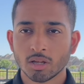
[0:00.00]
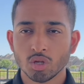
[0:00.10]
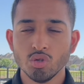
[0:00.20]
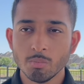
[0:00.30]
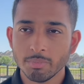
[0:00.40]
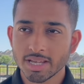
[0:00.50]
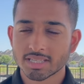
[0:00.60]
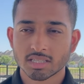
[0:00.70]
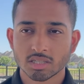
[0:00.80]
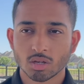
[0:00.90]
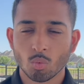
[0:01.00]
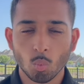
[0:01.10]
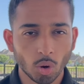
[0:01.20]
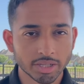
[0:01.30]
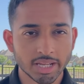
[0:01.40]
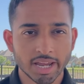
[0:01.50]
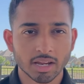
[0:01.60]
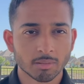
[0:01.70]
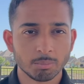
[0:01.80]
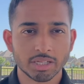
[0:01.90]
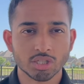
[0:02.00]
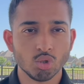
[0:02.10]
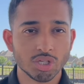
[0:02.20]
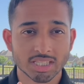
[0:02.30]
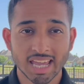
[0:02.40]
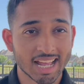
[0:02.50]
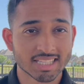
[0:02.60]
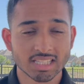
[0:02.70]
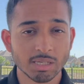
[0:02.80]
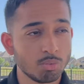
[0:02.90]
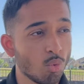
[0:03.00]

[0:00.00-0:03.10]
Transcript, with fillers: You miss one day because you just can't sleep.